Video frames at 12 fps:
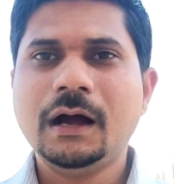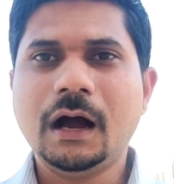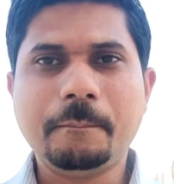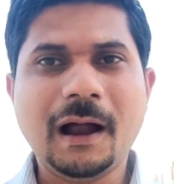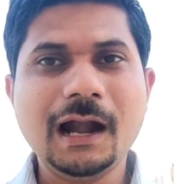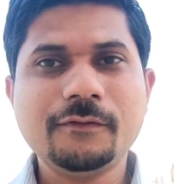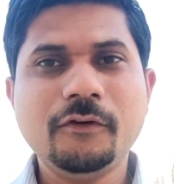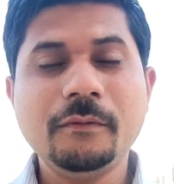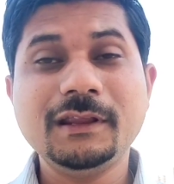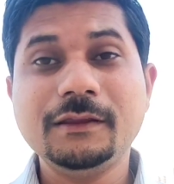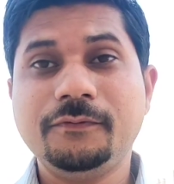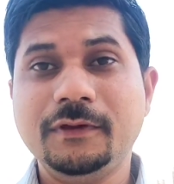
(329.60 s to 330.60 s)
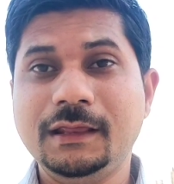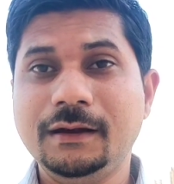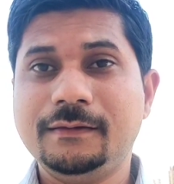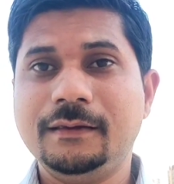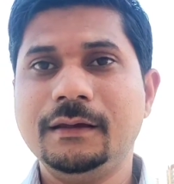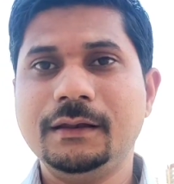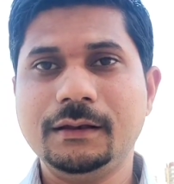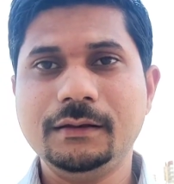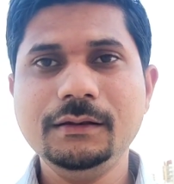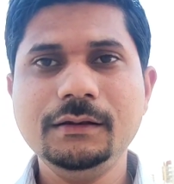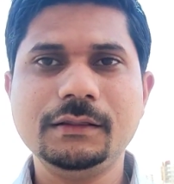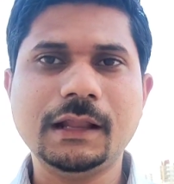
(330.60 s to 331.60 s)
Apart from this, with its
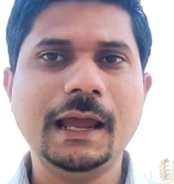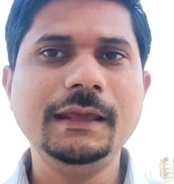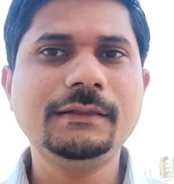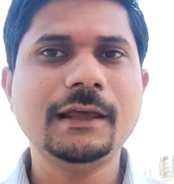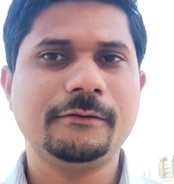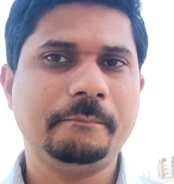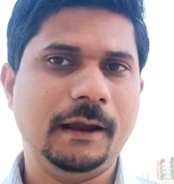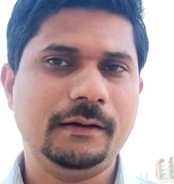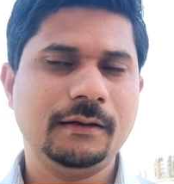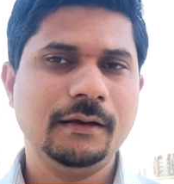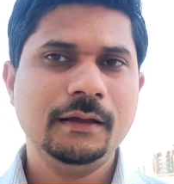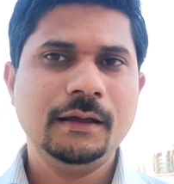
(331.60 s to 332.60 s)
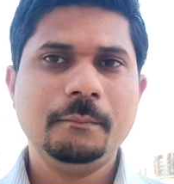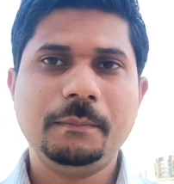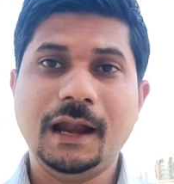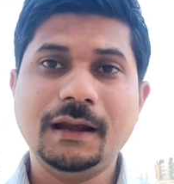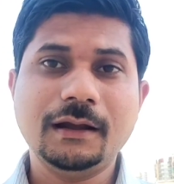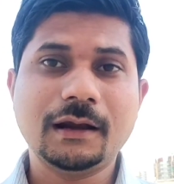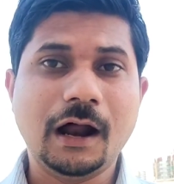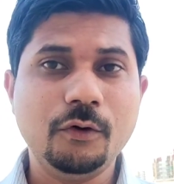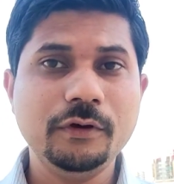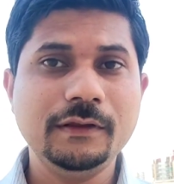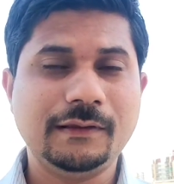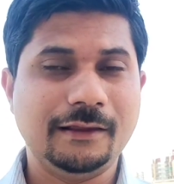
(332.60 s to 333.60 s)
ninth aspect, planet
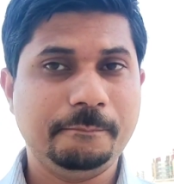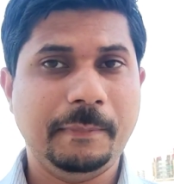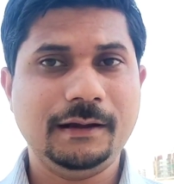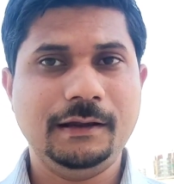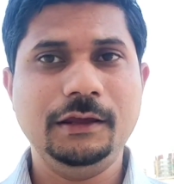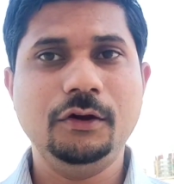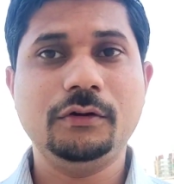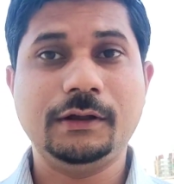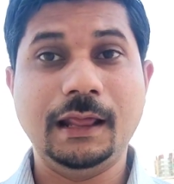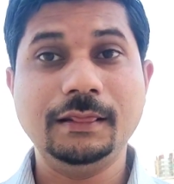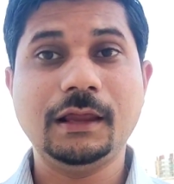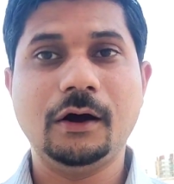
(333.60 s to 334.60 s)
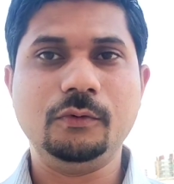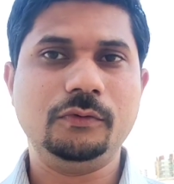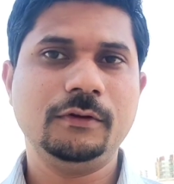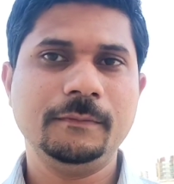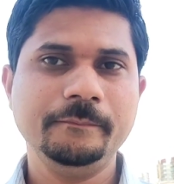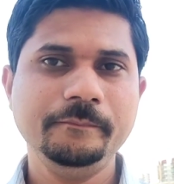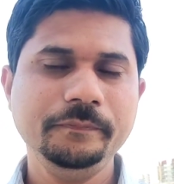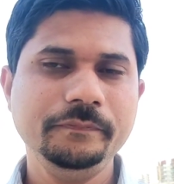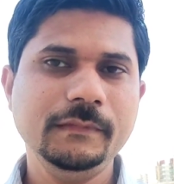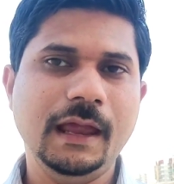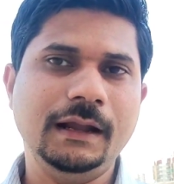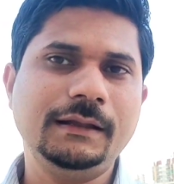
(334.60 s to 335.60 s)
Rahu is aspecting your 10th house.
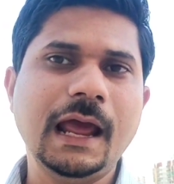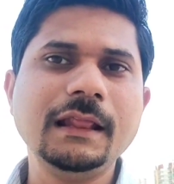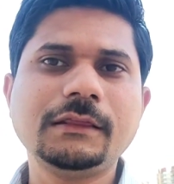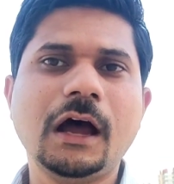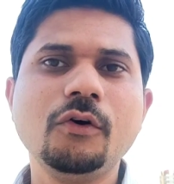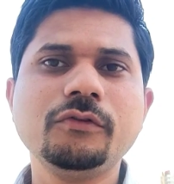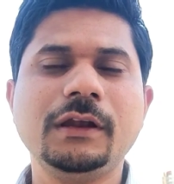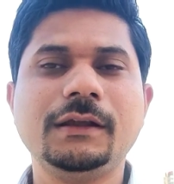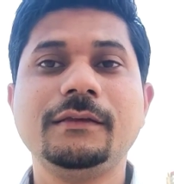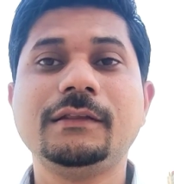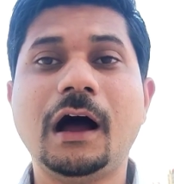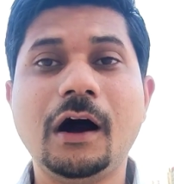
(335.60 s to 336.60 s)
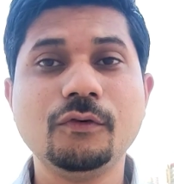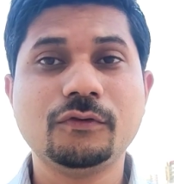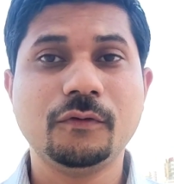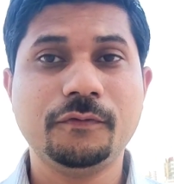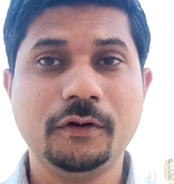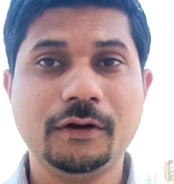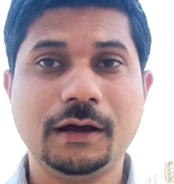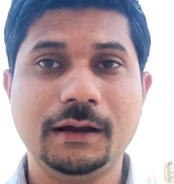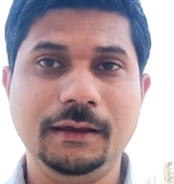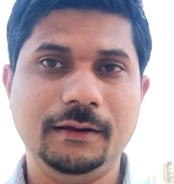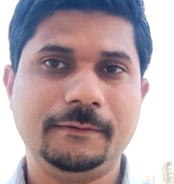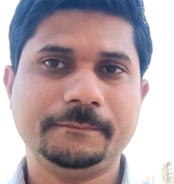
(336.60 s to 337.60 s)
And 10th house, it is the house of your
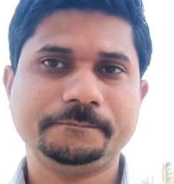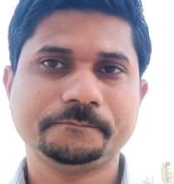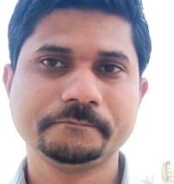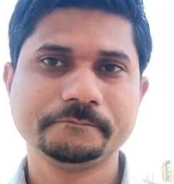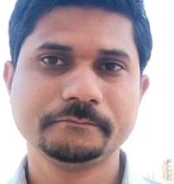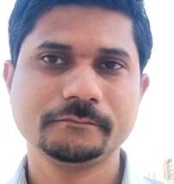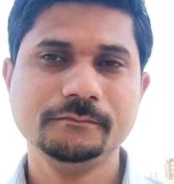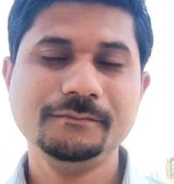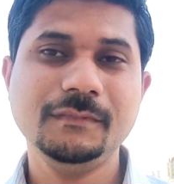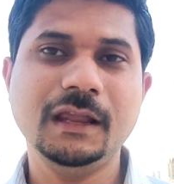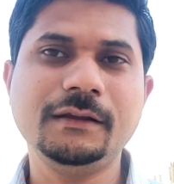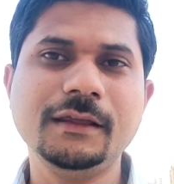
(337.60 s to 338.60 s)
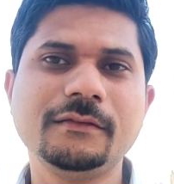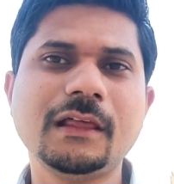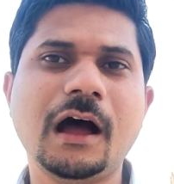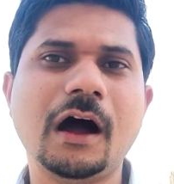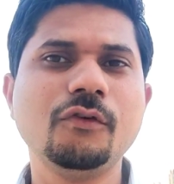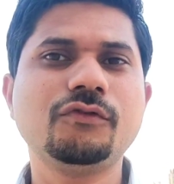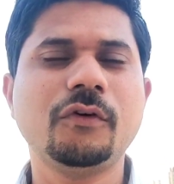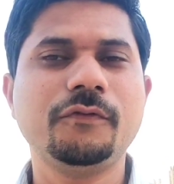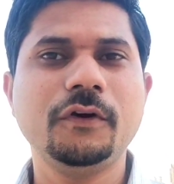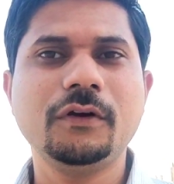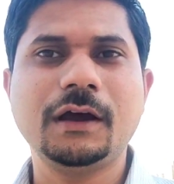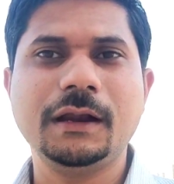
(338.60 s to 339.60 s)
career. It is the house of
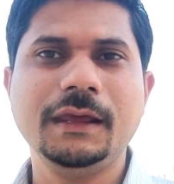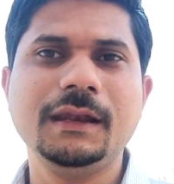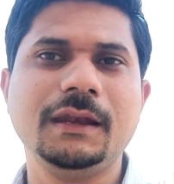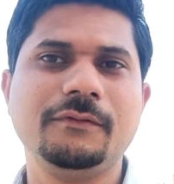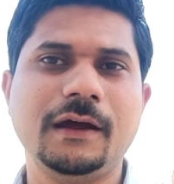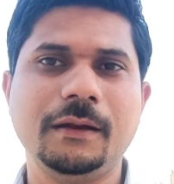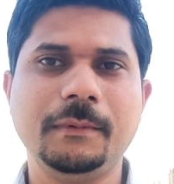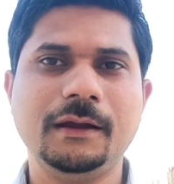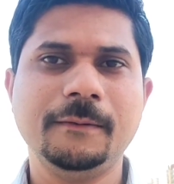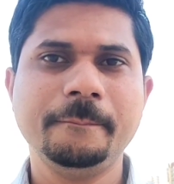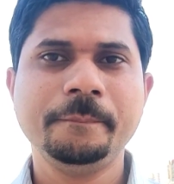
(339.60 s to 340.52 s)
your career environment.